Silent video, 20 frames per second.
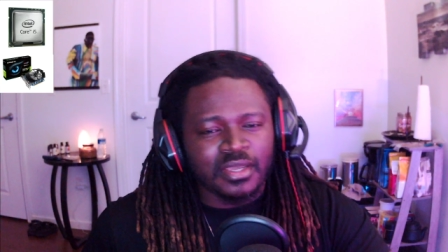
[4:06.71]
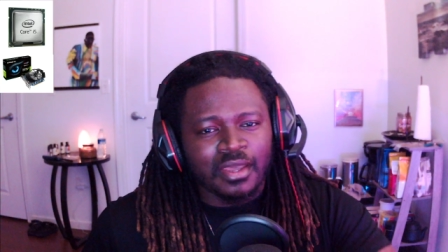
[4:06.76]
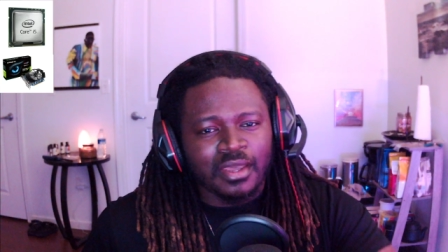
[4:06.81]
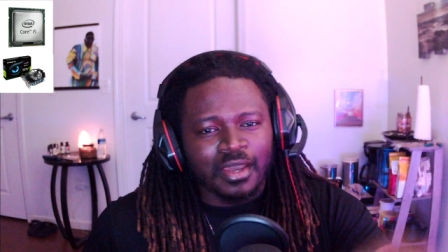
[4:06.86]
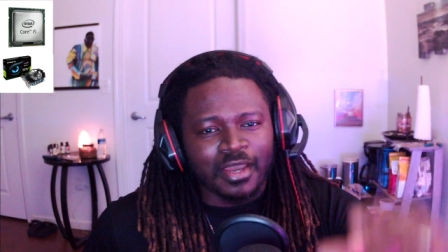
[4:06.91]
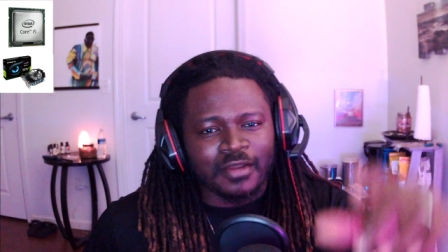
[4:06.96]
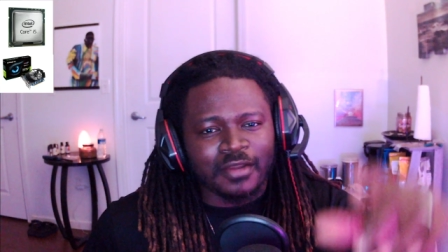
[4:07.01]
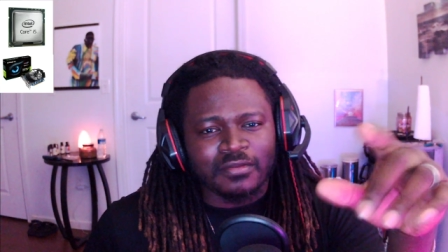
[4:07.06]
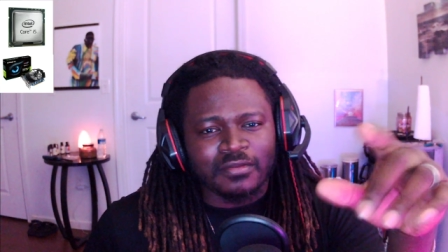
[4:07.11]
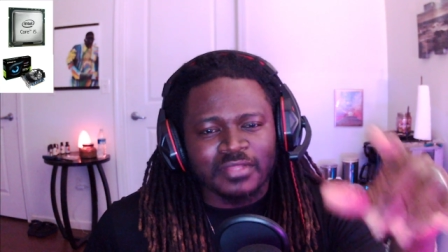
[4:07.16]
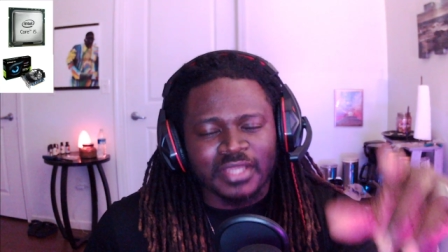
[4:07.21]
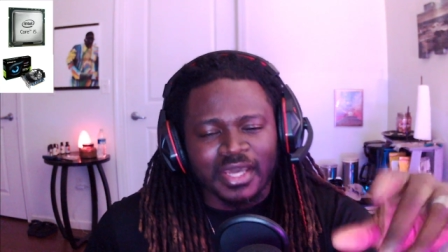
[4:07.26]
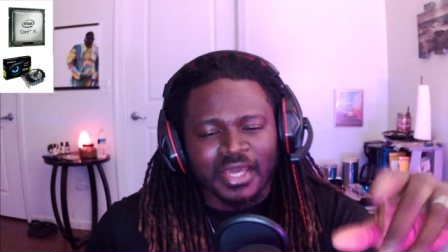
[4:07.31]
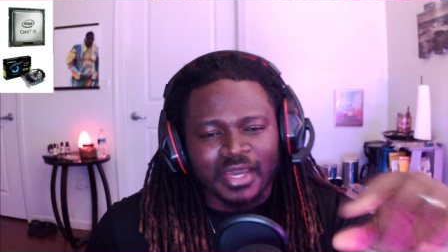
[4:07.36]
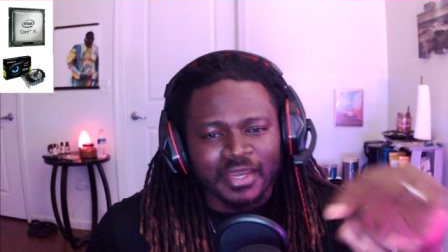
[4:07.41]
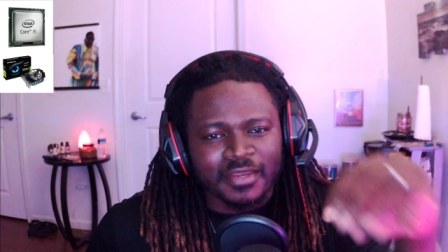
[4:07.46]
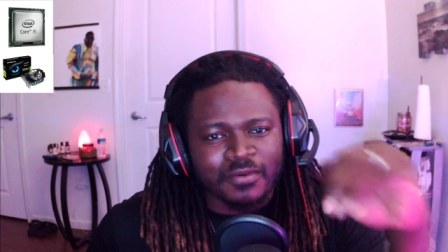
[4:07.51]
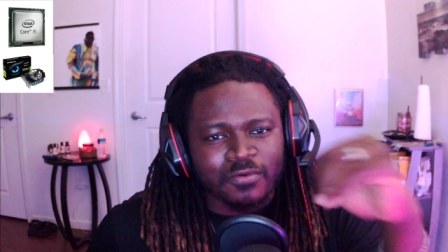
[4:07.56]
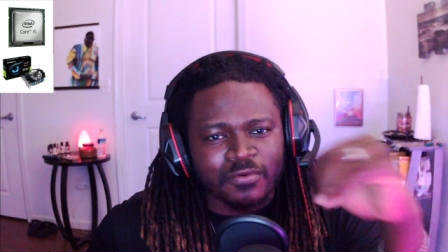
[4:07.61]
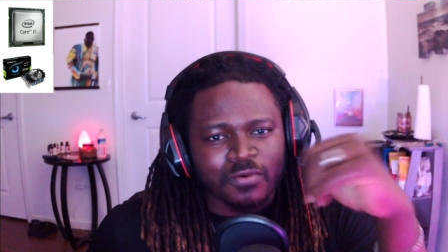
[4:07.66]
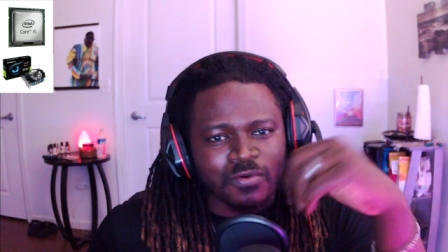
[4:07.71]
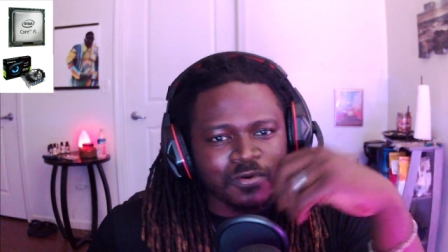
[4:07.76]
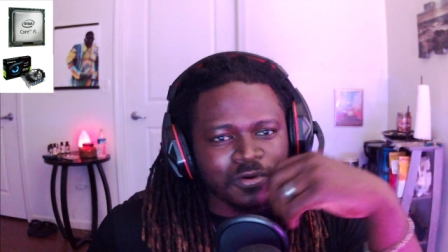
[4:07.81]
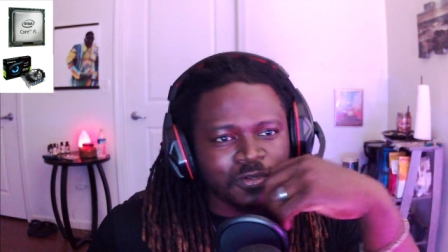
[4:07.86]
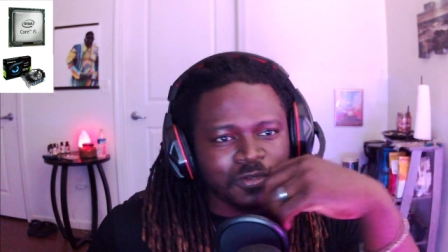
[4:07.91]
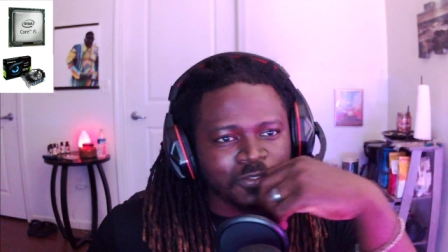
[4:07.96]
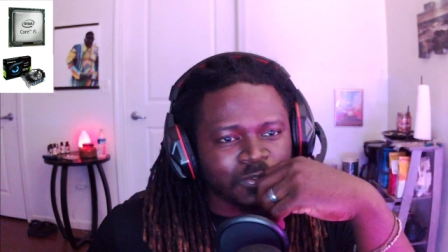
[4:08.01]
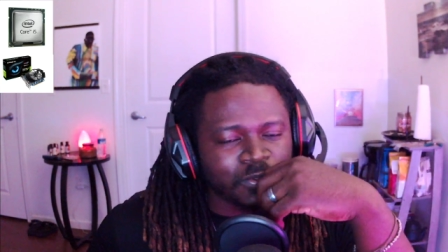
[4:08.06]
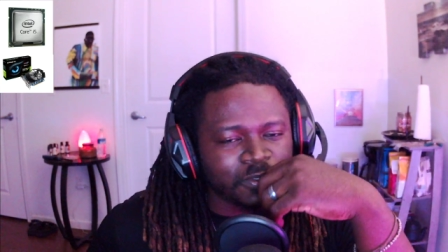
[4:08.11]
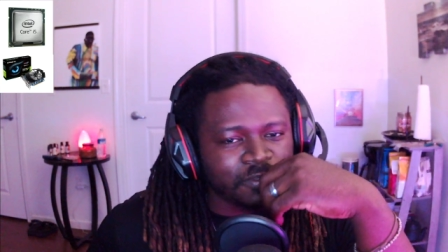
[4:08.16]
I know the iCore
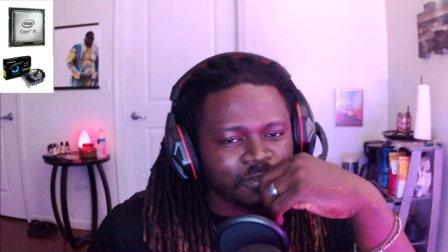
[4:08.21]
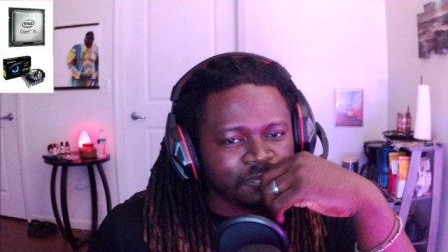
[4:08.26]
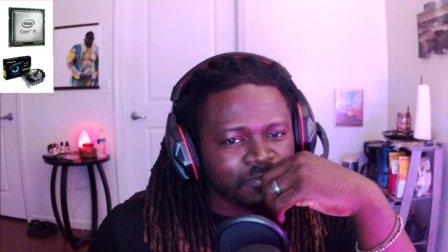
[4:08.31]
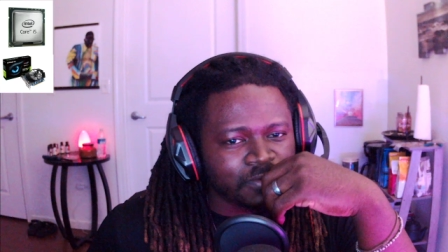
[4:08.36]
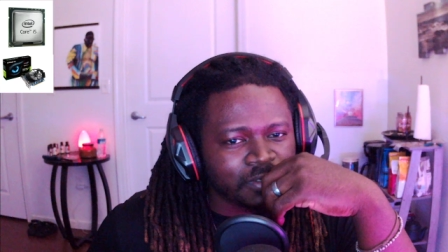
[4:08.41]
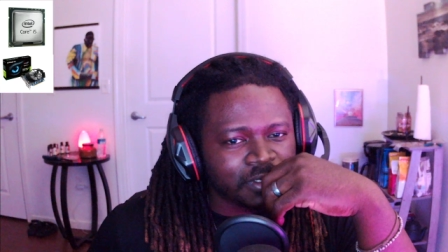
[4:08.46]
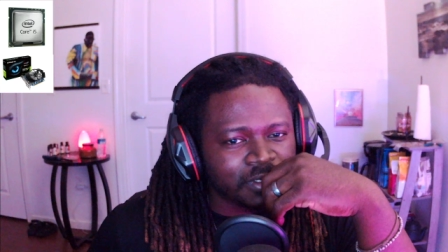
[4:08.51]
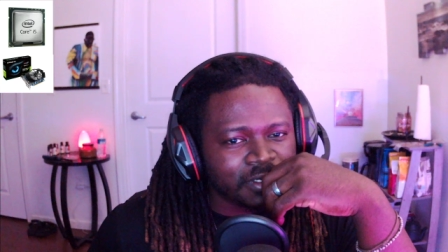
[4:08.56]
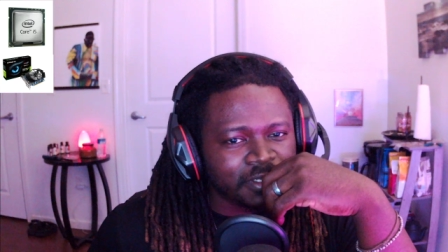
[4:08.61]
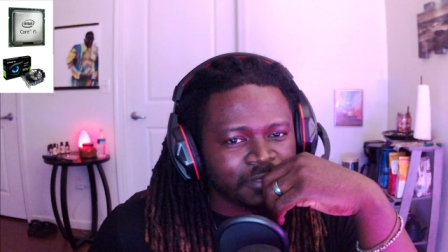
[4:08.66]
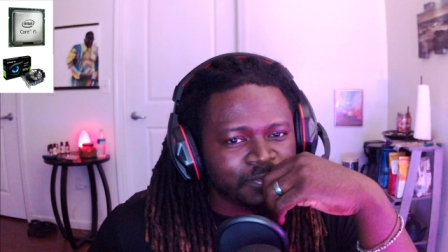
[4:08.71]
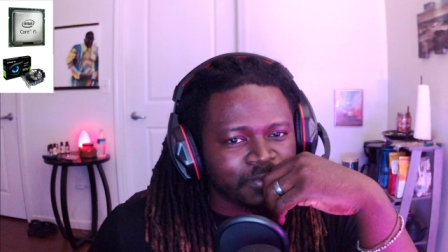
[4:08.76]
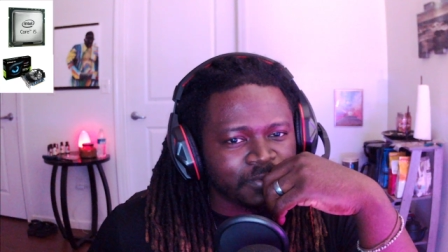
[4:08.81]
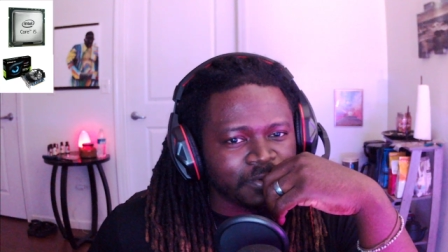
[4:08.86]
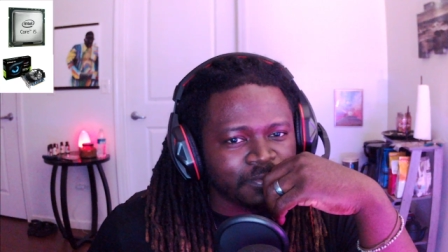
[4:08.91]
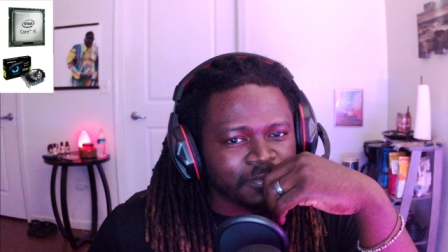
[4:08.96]
2400